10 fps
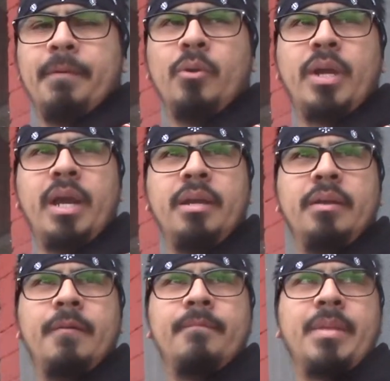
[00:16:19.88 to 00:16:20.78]
Okay?
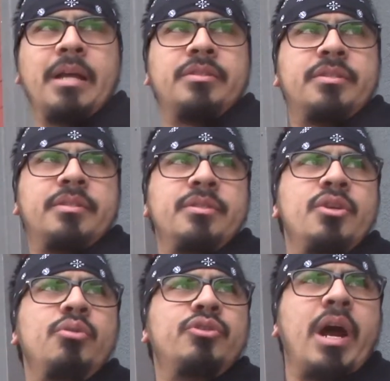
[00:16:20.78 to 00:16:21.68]
That's
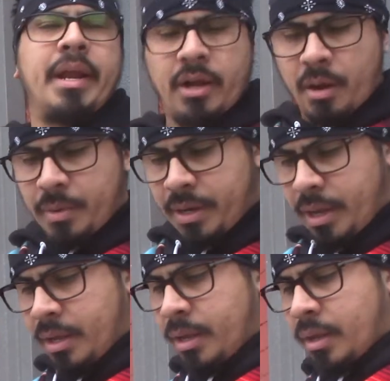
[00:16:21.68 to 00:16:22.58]
you trying to come in
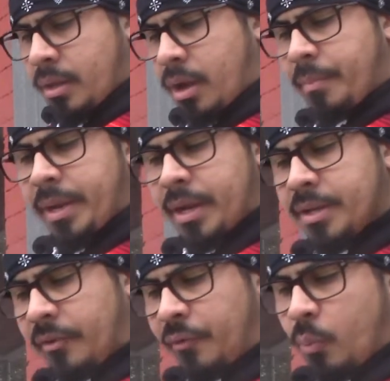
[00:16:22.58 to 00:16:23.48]
a
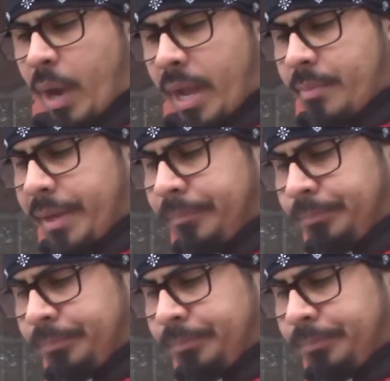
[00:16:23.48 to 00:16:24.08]
different way, man.